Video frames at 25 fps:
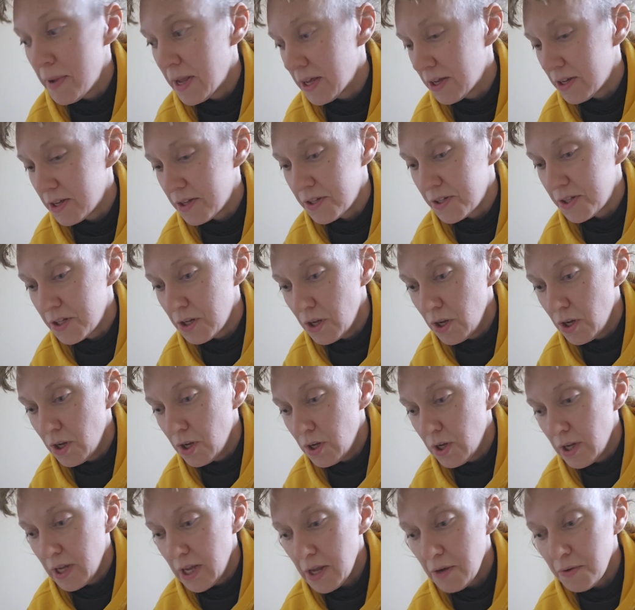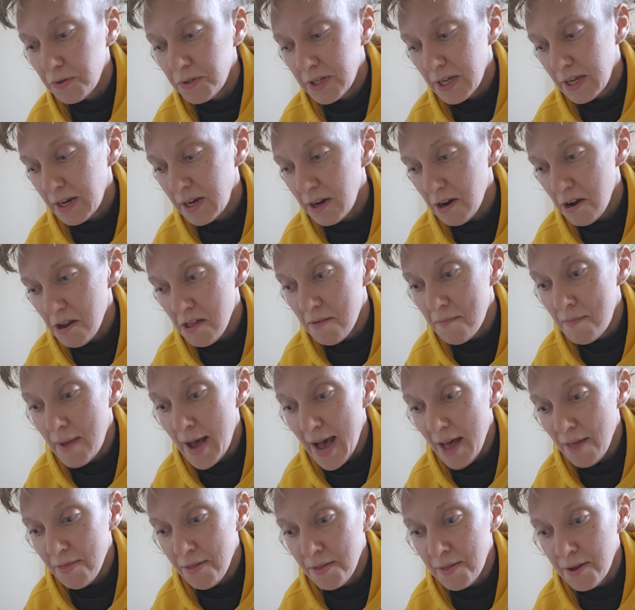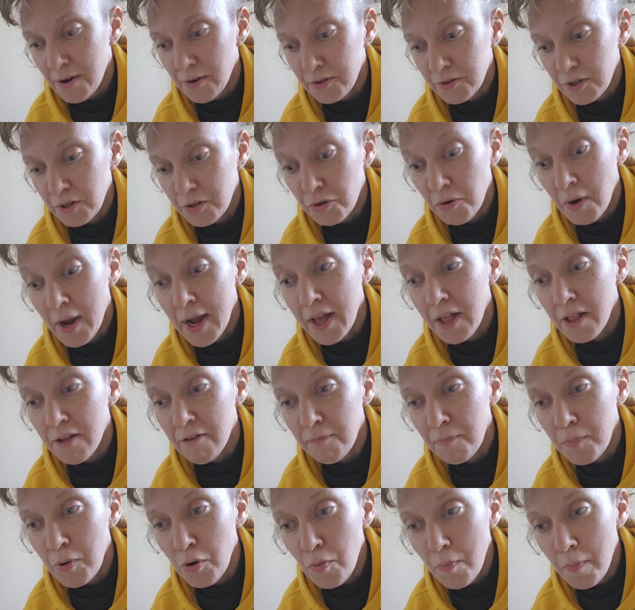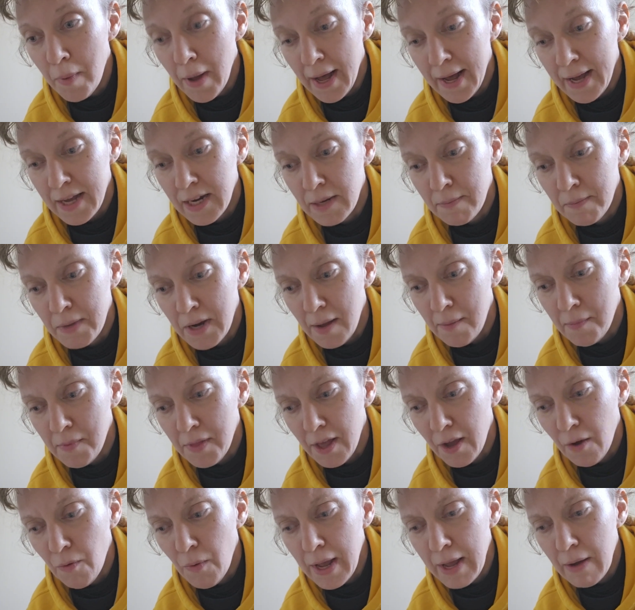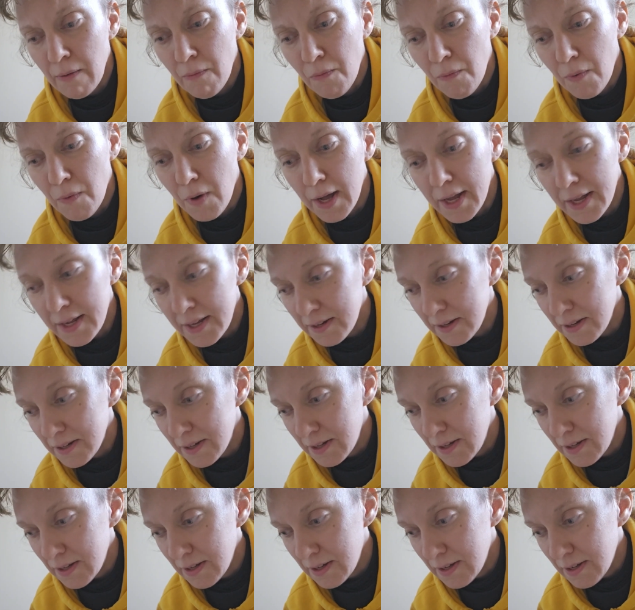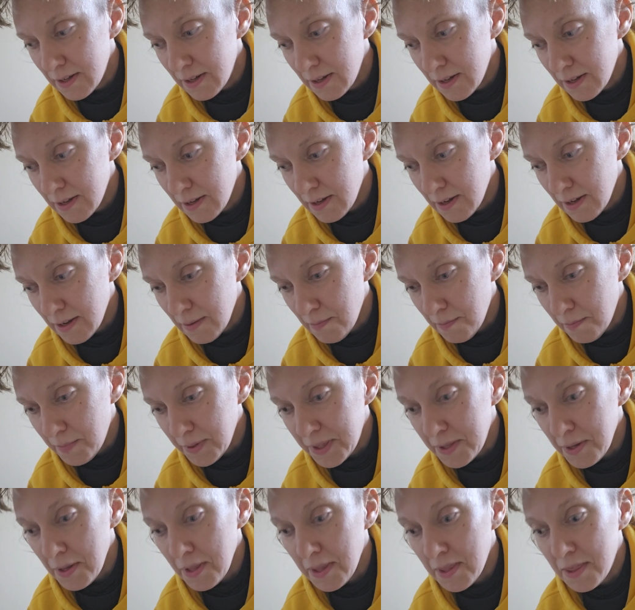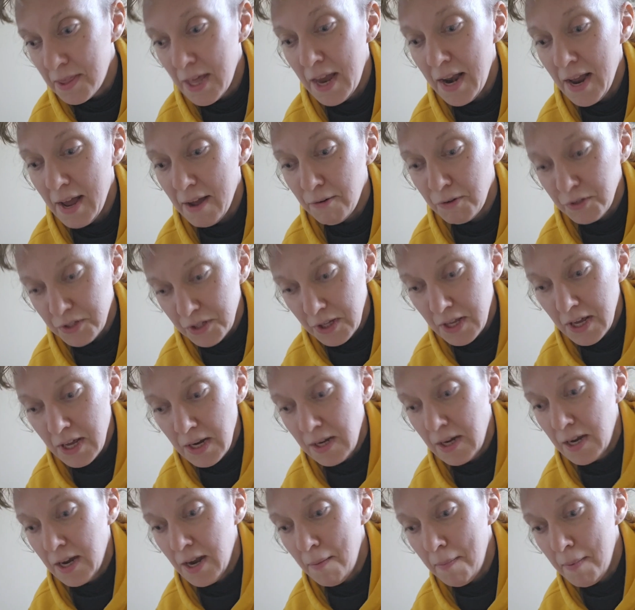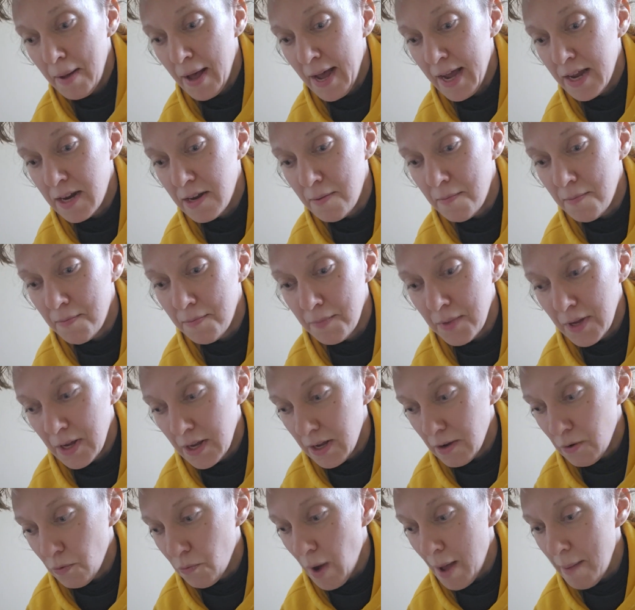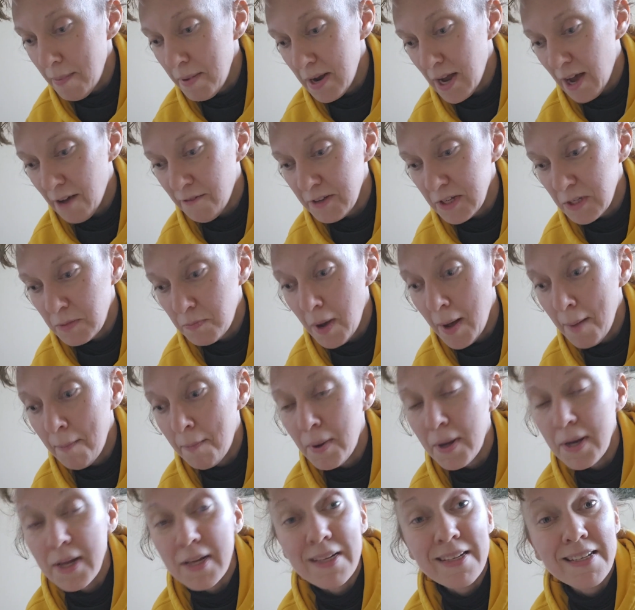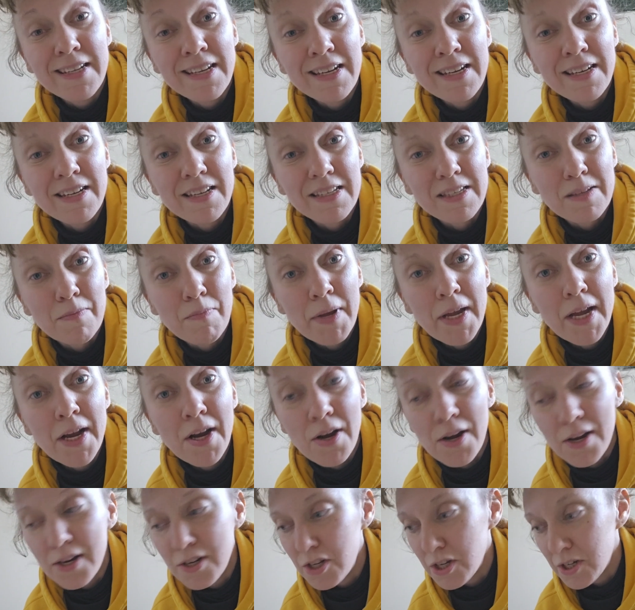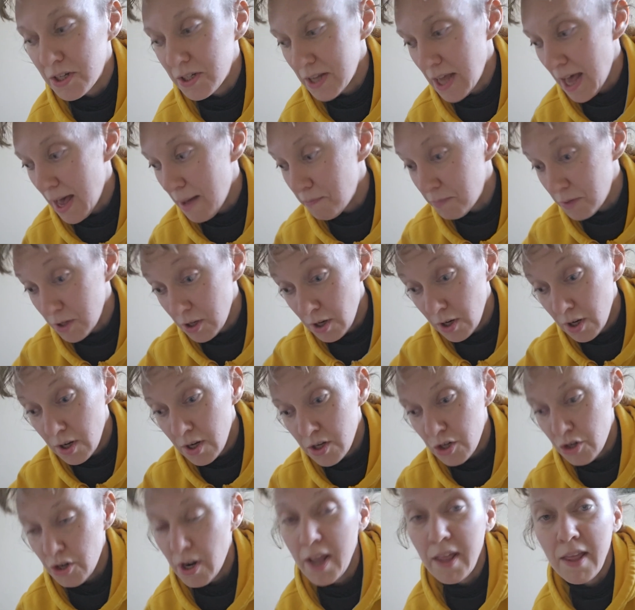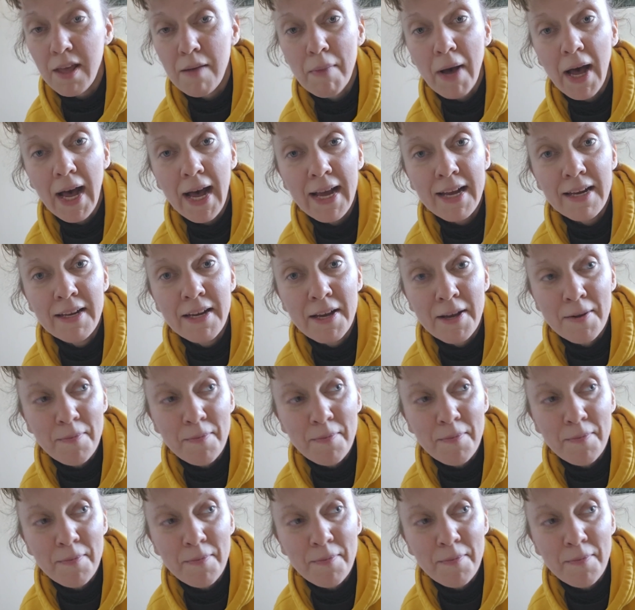because he was getting out of the bath and there was a trail of poop behind him, and I'm like, wait, what? But then I was cleaning it up behind him, wiping off his butt, but it didn't disappear. It just kept trailing behind